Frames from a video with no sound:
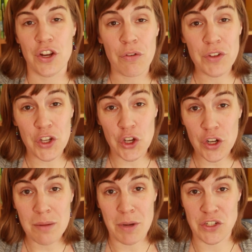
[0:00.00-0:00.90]
You don't feel
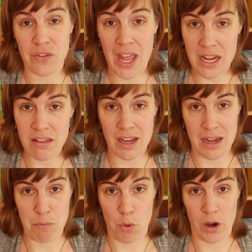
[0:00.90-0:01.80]
good at much of anything
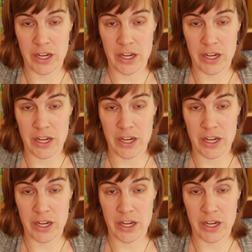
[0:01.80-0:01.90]
anymore,